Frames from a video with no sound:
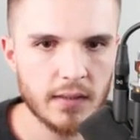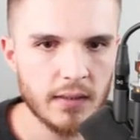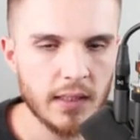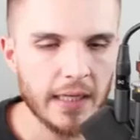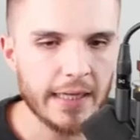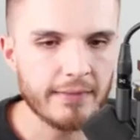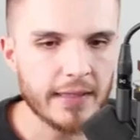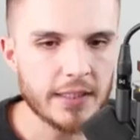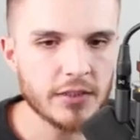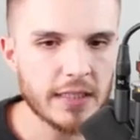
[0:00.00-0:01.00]
And they
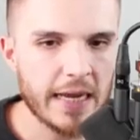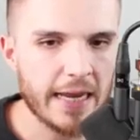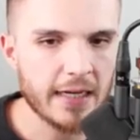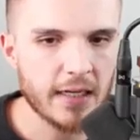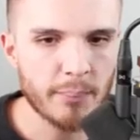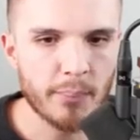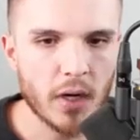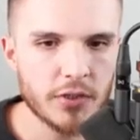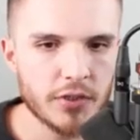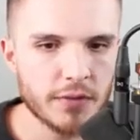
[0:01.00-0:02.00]
just added a
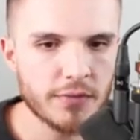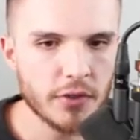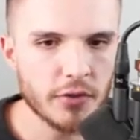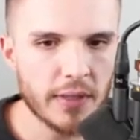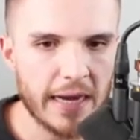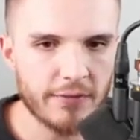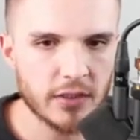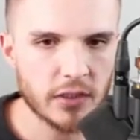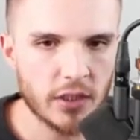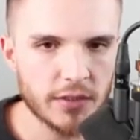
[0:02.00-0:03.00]
bunch of new
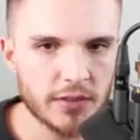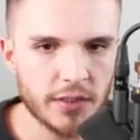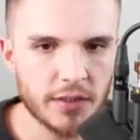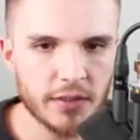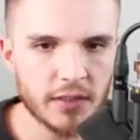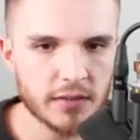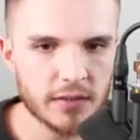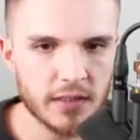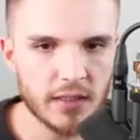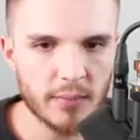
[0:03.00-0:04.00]
avatars here. You can see
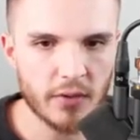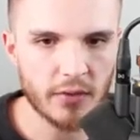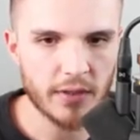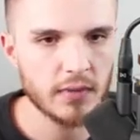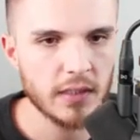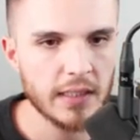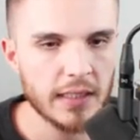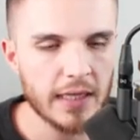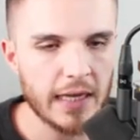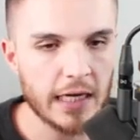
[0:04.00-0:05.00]
them all right here.
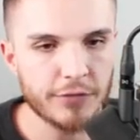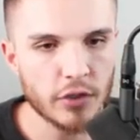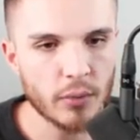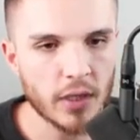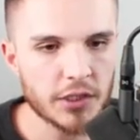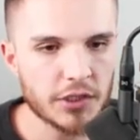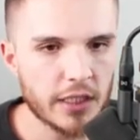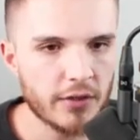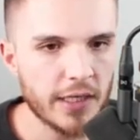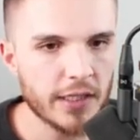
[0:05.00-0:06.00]
And if you want to
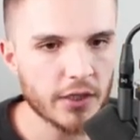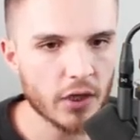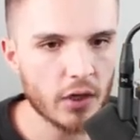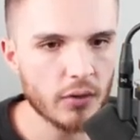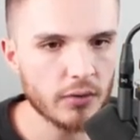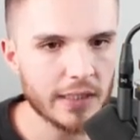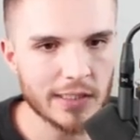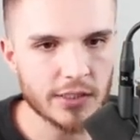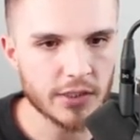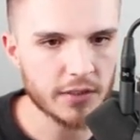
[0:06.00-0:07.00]
generate your own, they
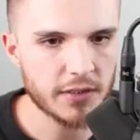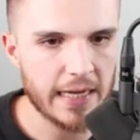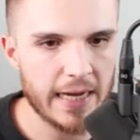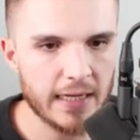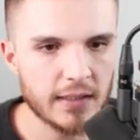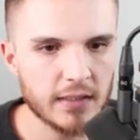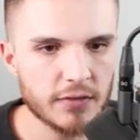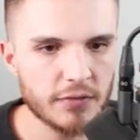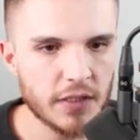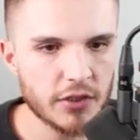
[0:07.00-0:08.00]
just added this
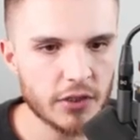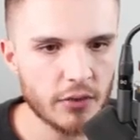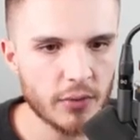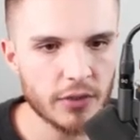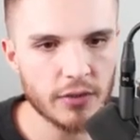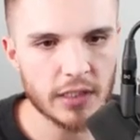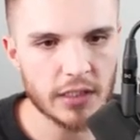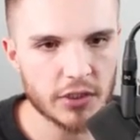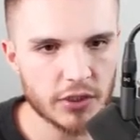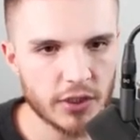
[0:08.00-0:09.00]
feature where you can
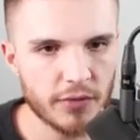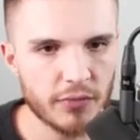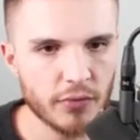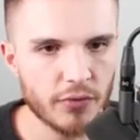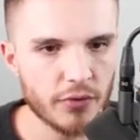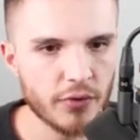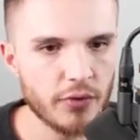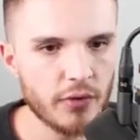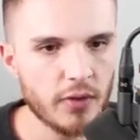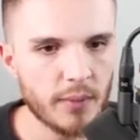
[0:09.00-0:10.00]
shuffle
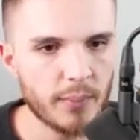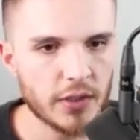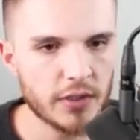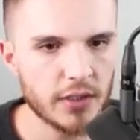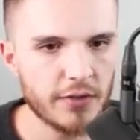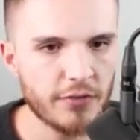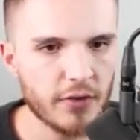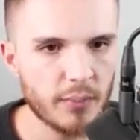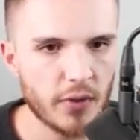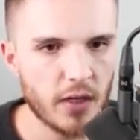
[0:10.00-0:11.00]
through a bunch of different
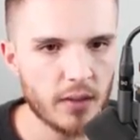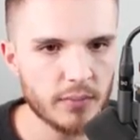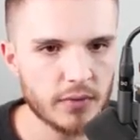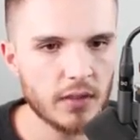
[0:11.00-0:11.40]
prompts.